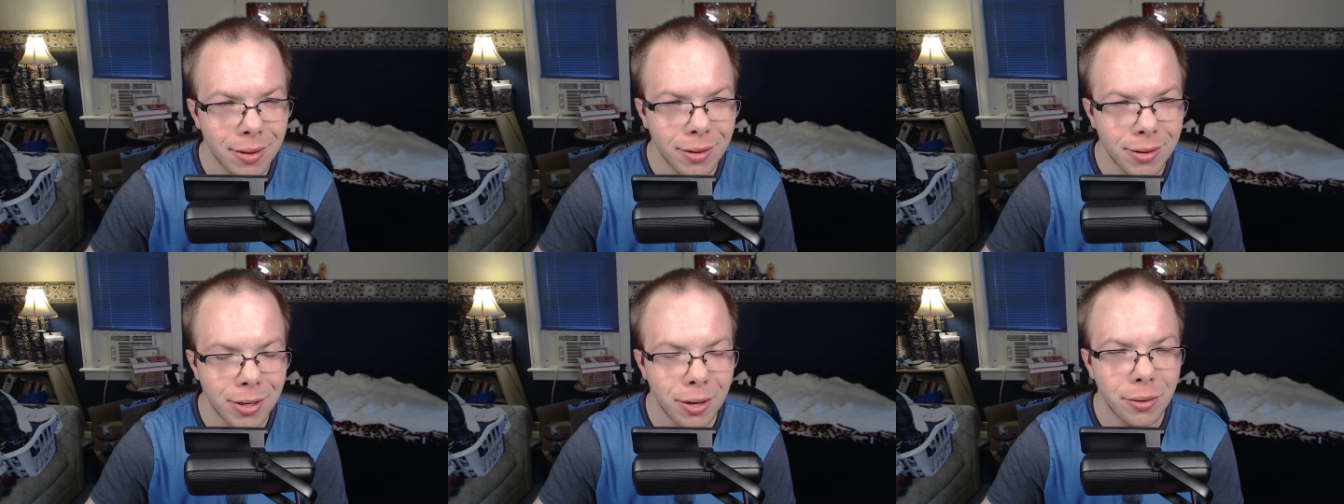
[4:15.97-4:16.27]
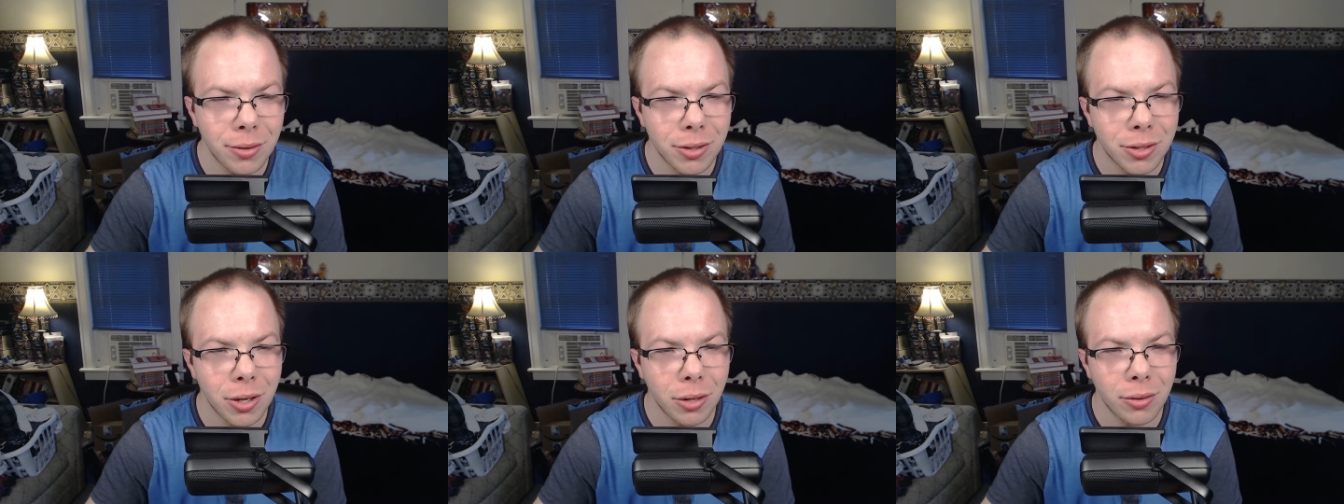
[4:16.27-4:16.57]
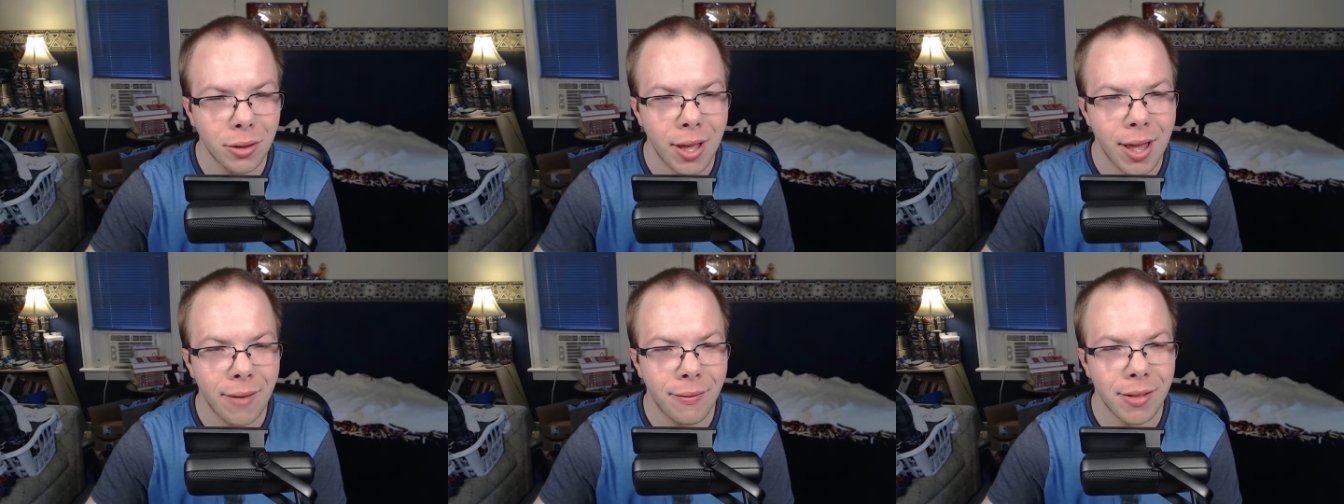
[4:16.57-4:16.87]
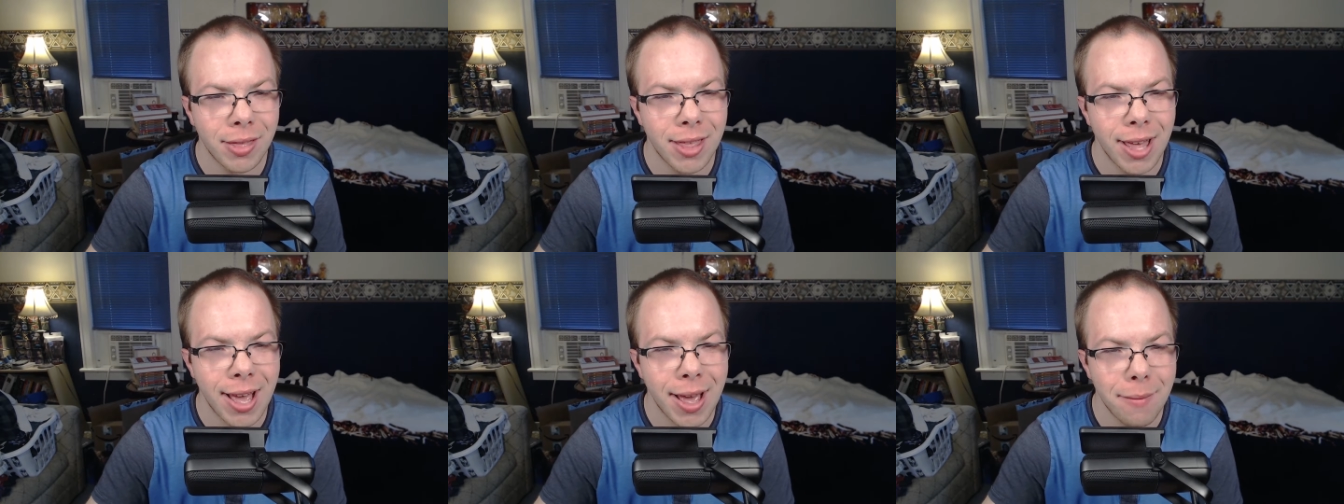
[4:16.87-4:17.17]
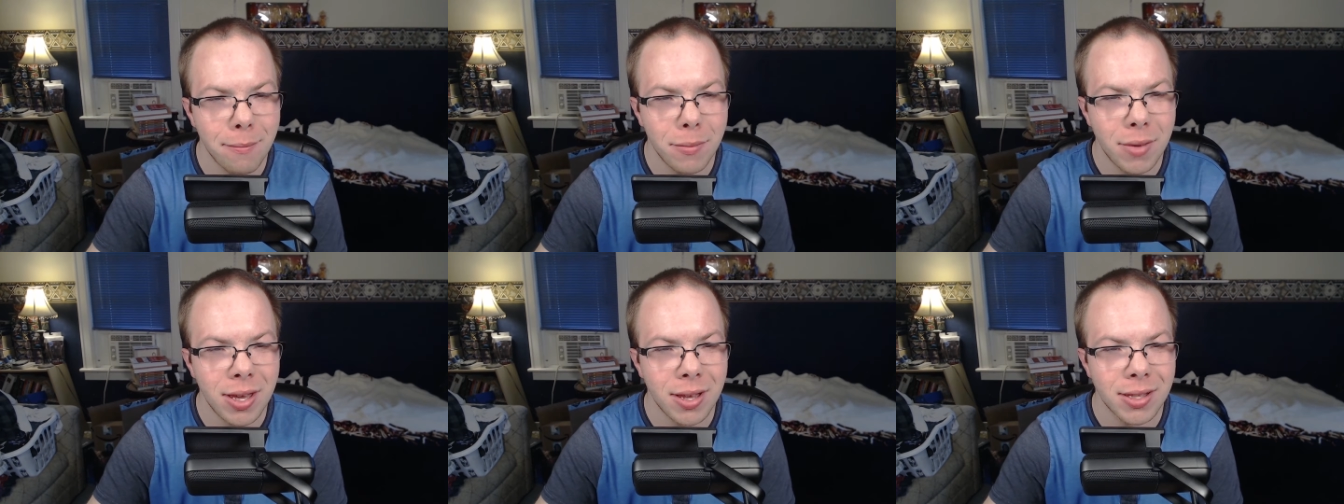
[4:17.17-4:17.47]
Don't don't laugh at
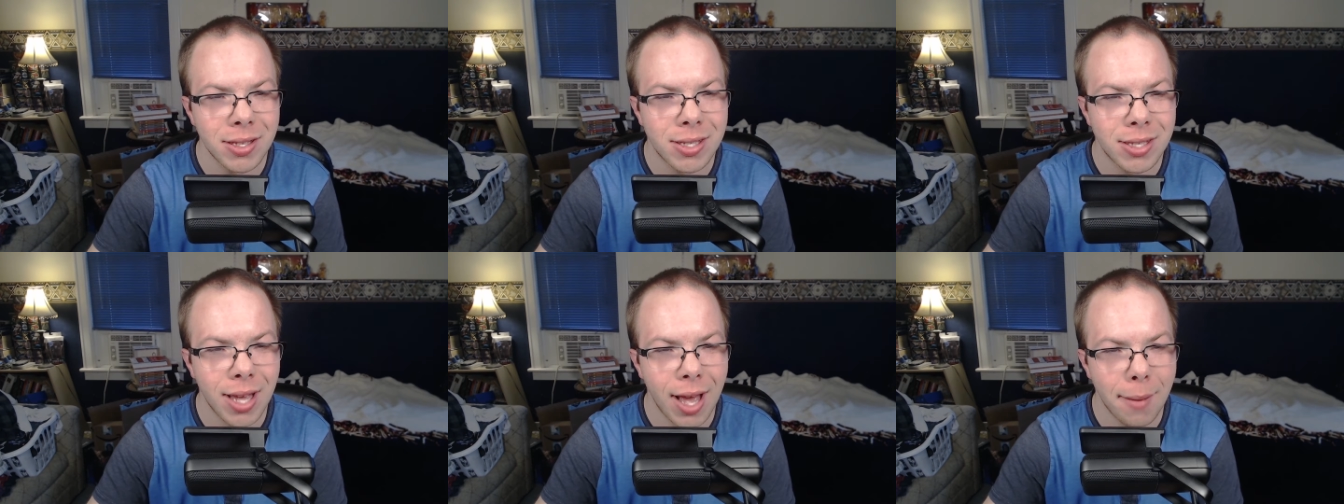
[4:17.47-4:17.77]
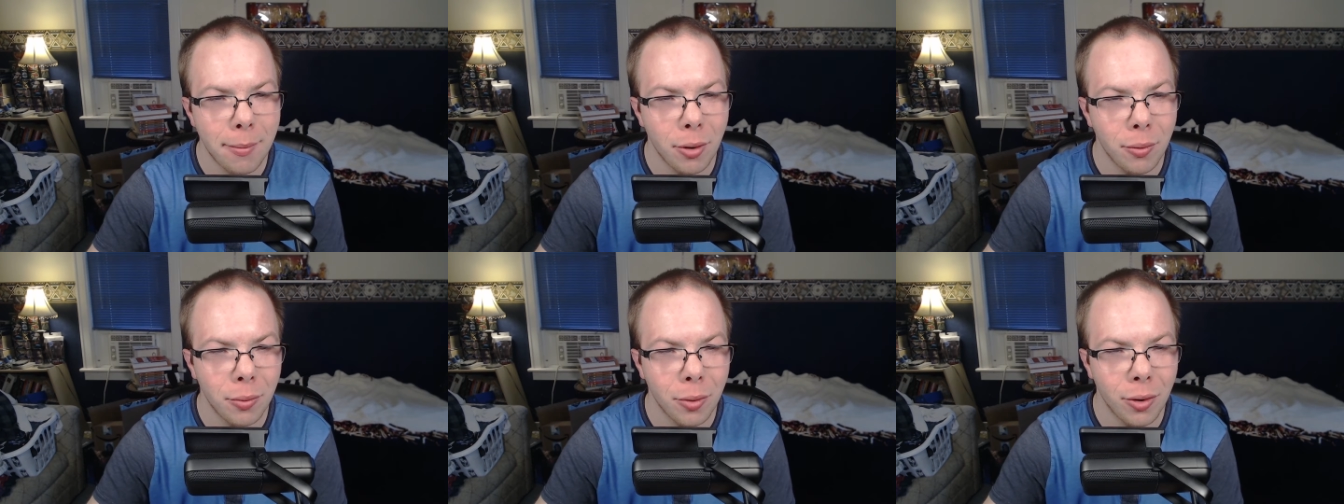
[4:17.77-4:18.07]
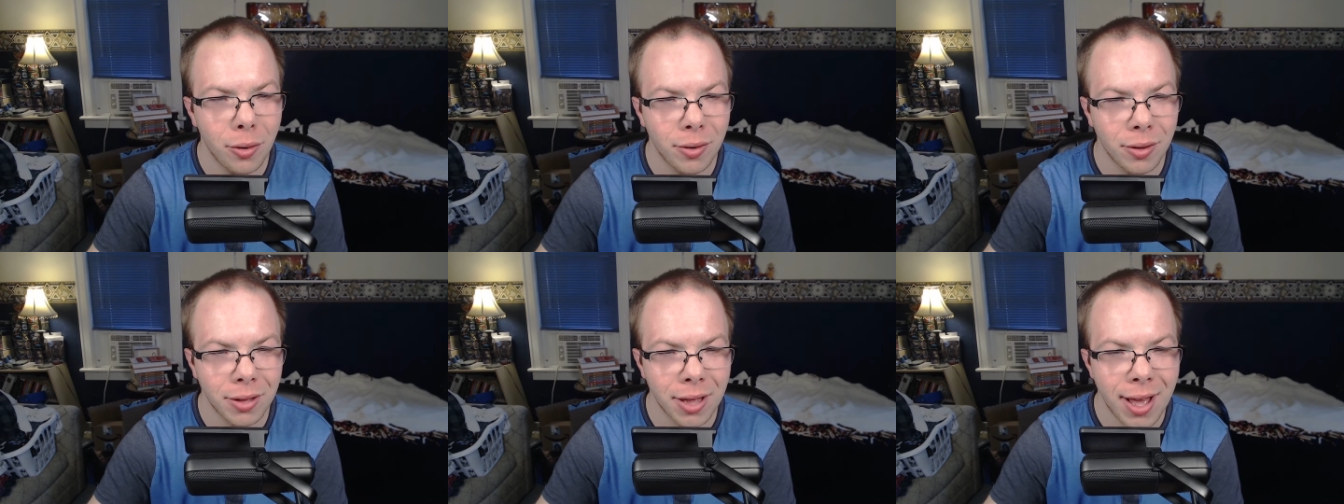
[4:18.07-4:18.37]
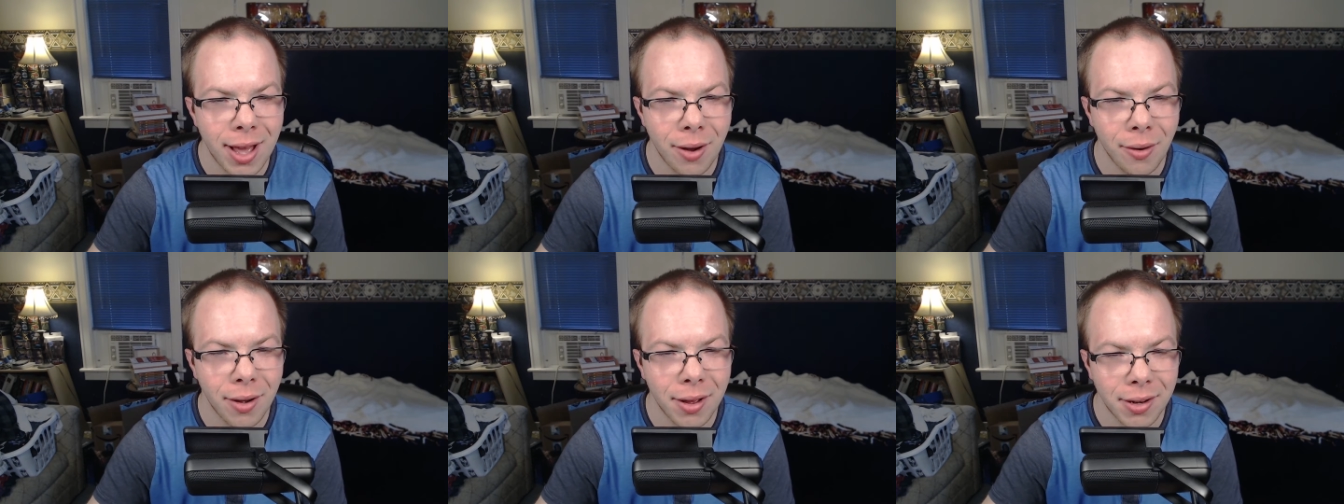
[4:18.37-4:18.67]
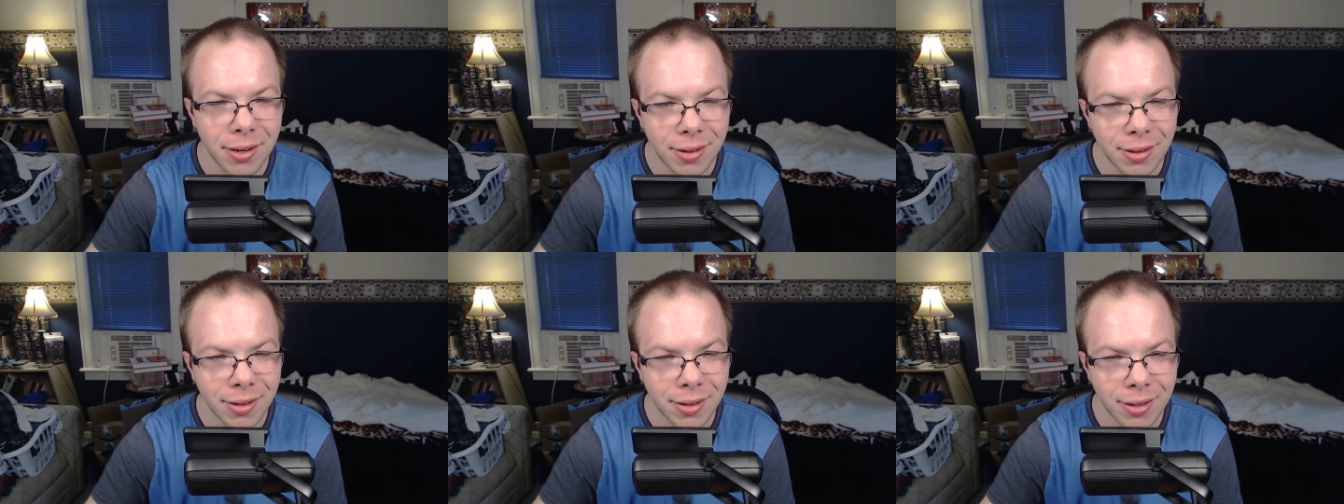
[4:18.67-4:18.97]
that. Me and Sabo won't allow
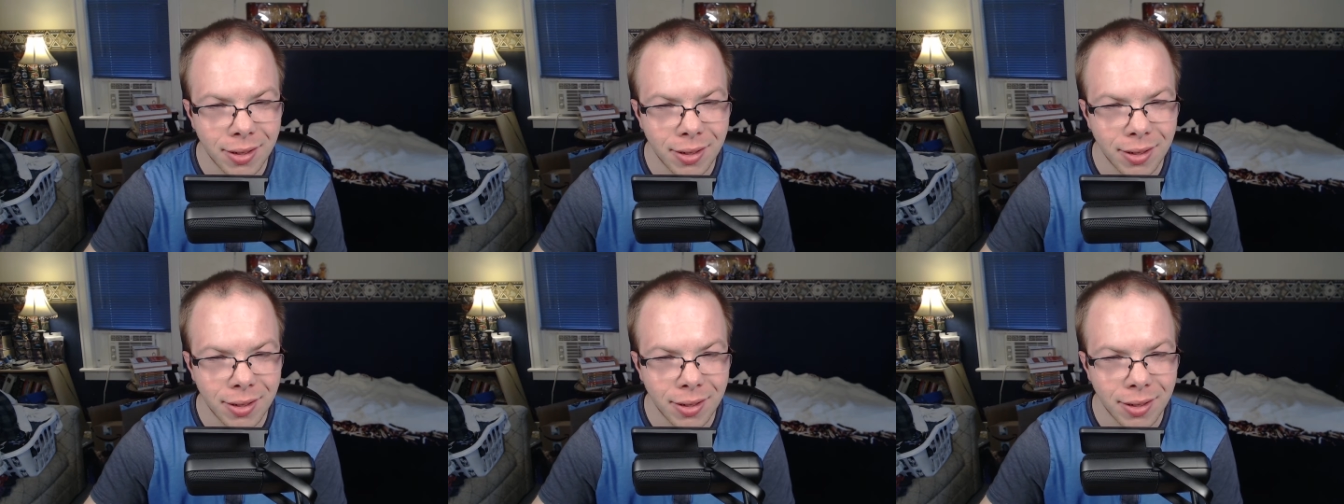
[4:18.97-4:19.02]
it.